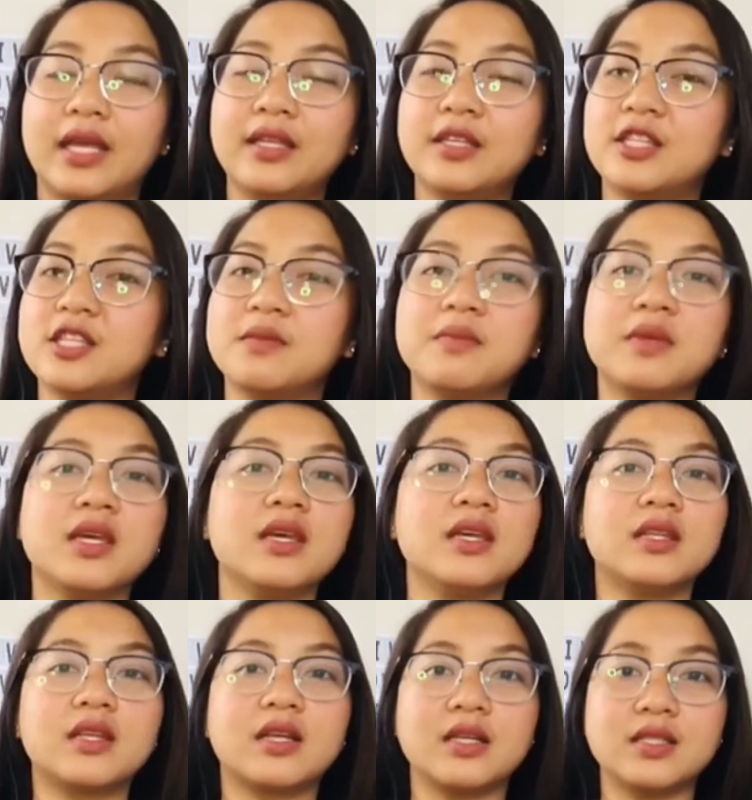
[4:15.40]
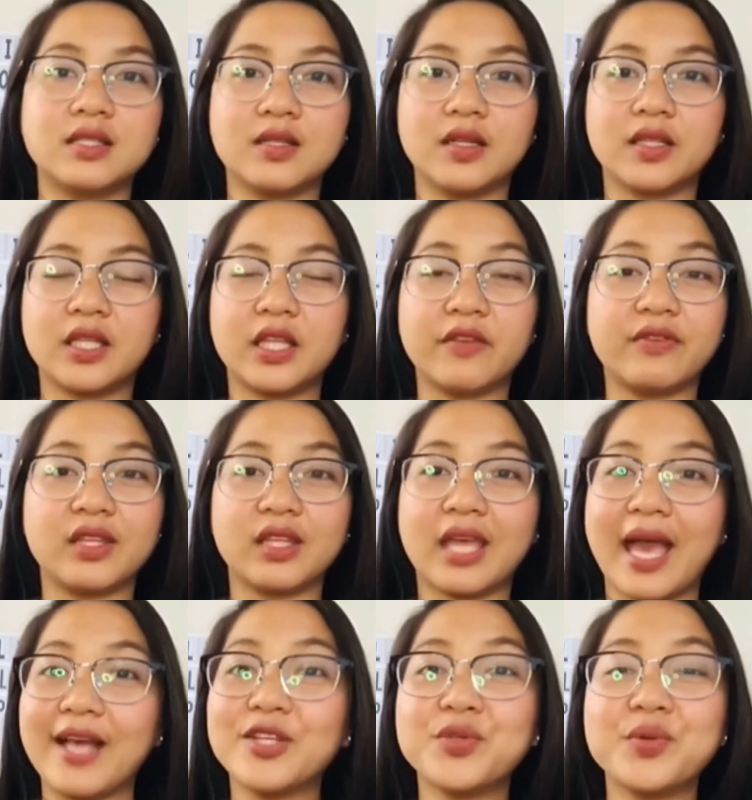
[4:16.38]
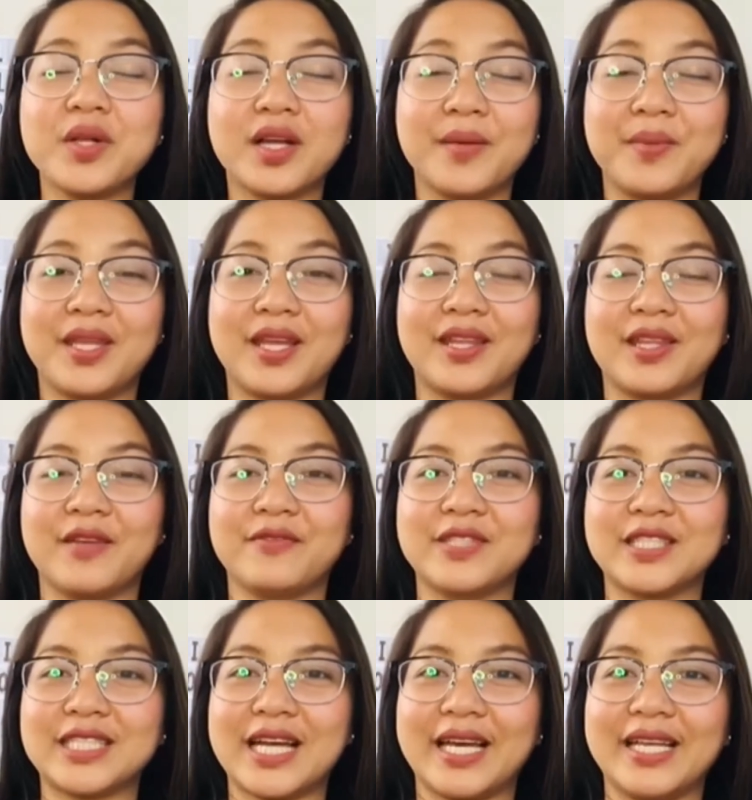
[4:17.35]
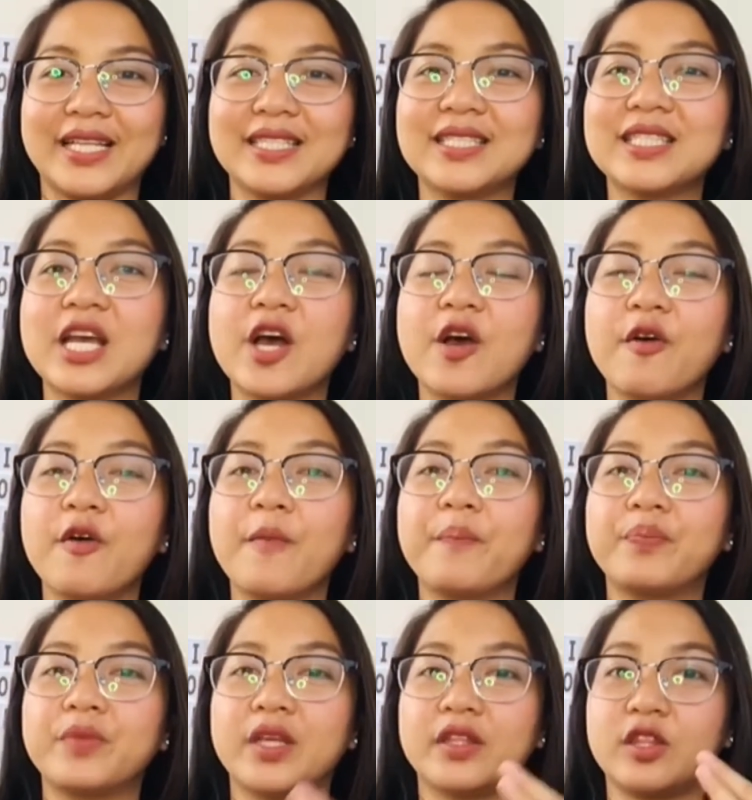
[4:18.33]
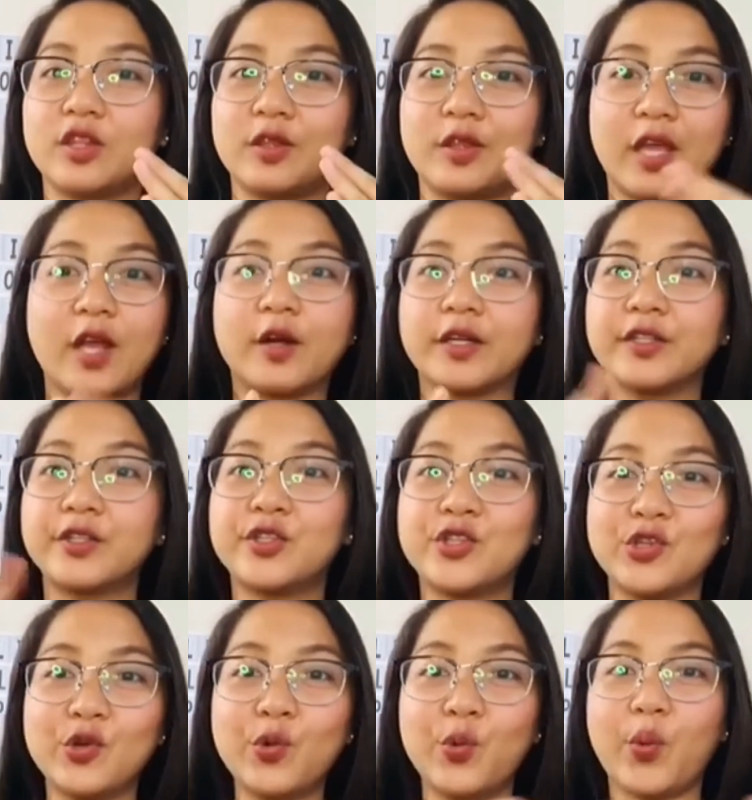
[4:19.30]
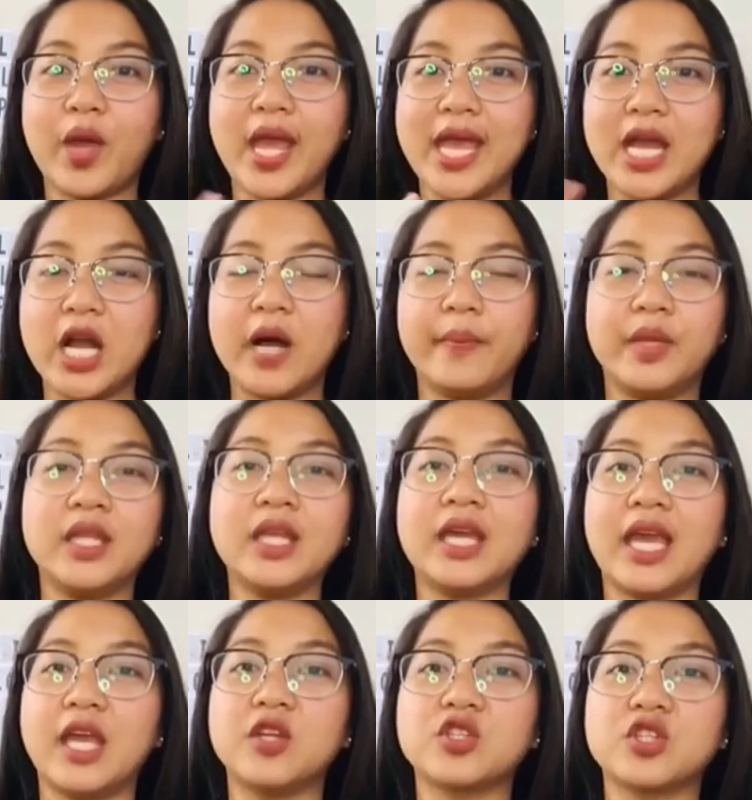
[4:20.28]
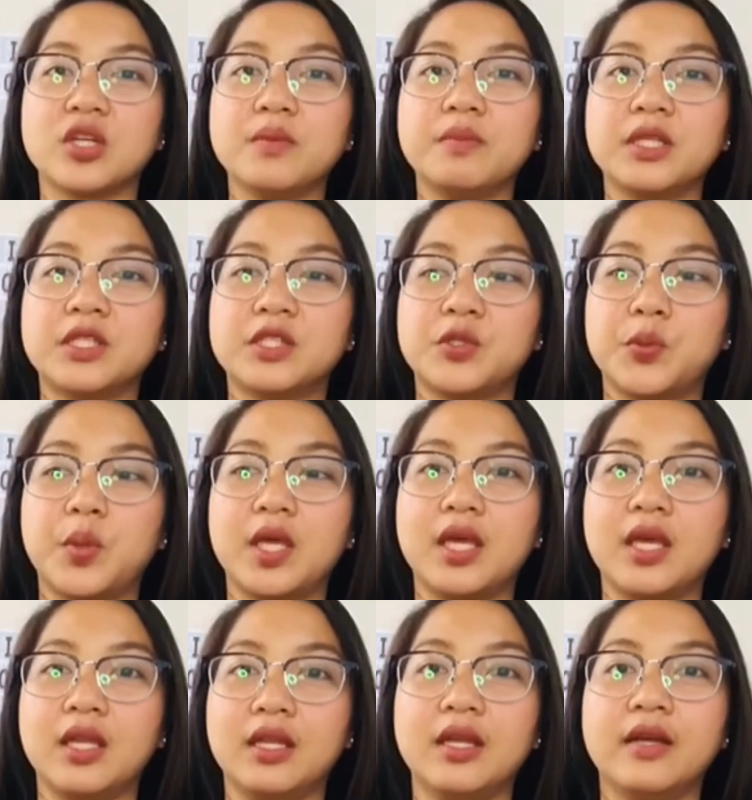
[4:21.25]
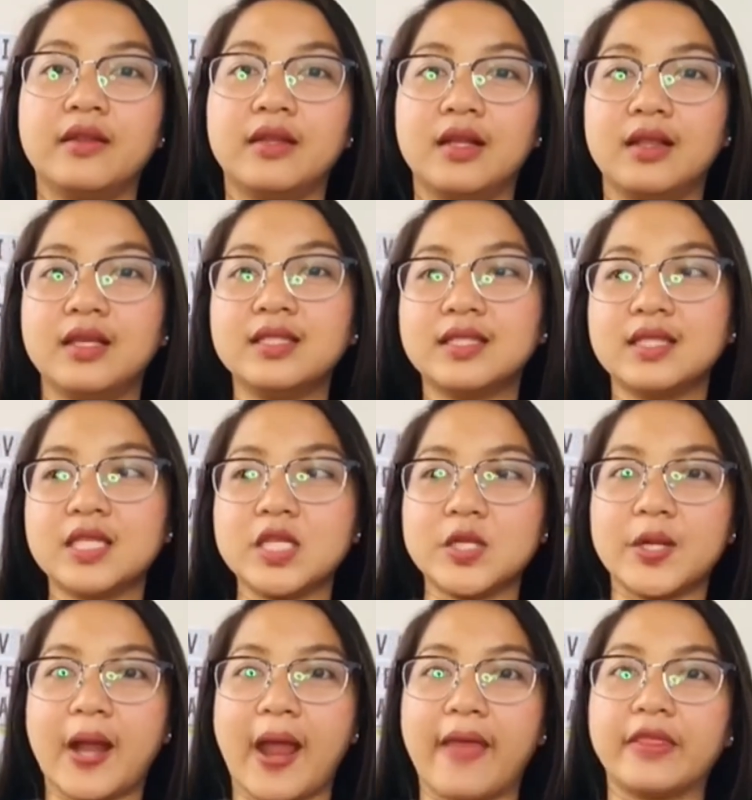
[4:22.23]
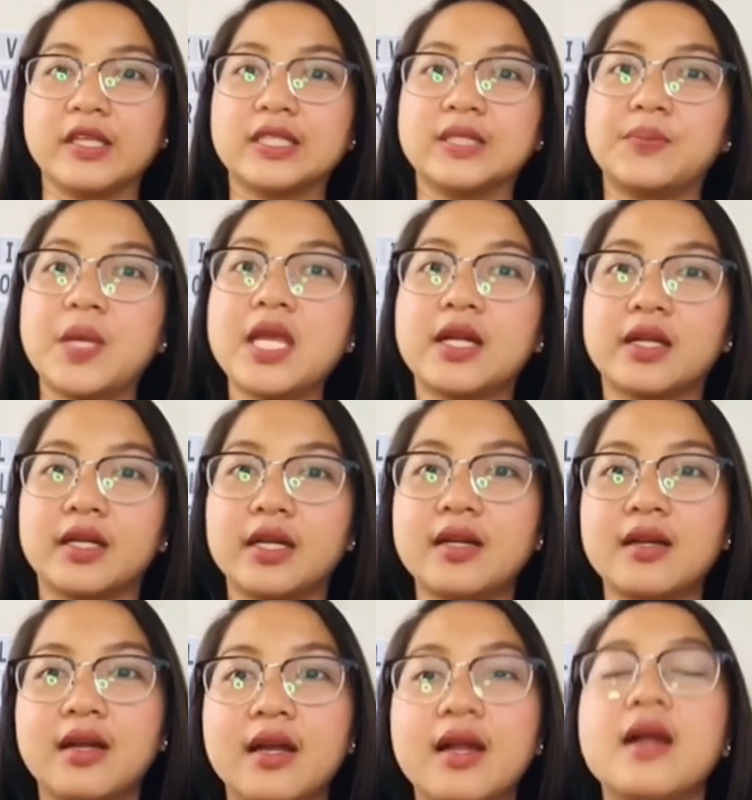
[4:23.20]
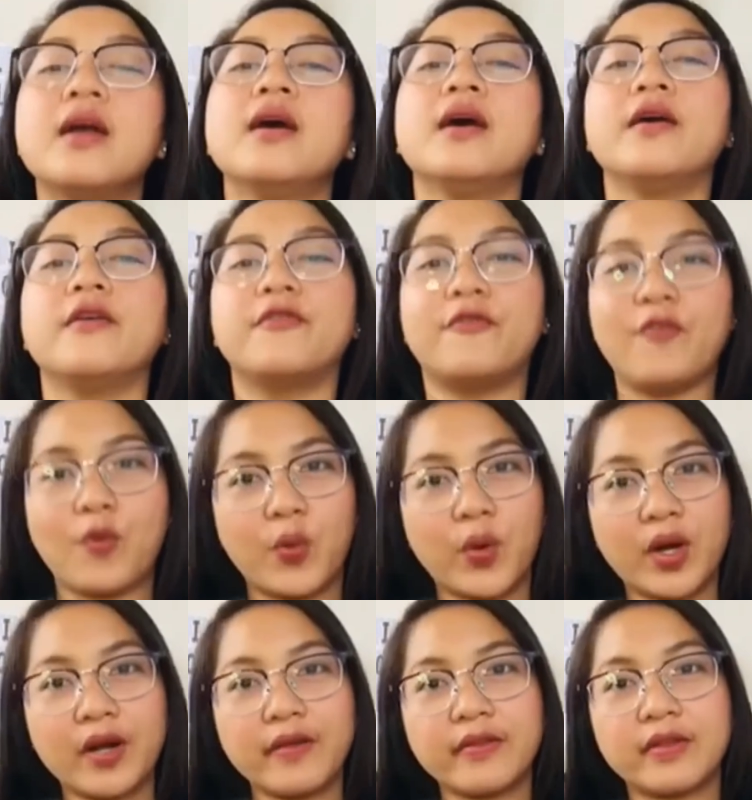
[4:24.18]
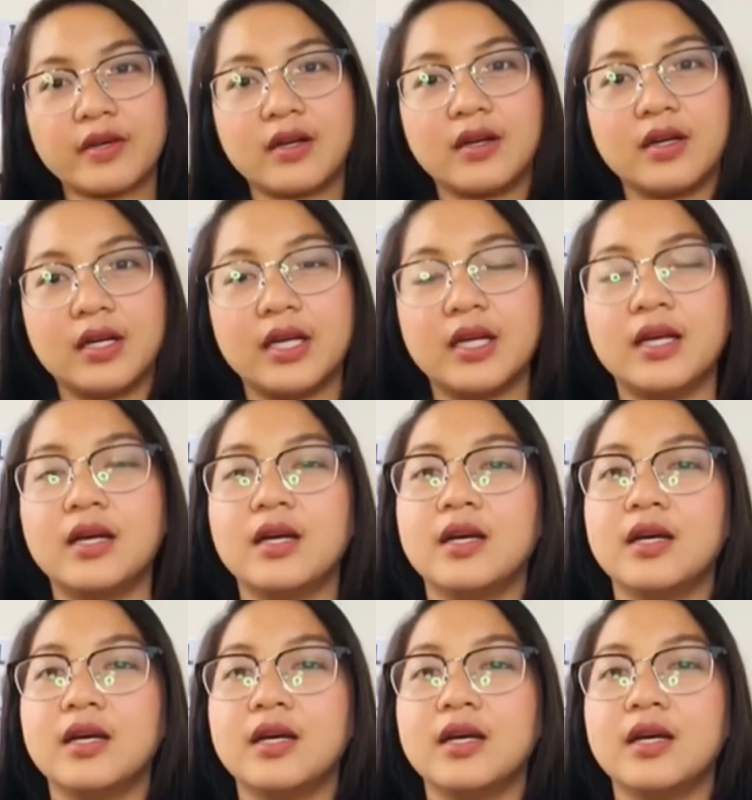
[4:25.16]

intimate, consultative, and casual communicative styles, that they are two-way communication between the listener and the speaker, for the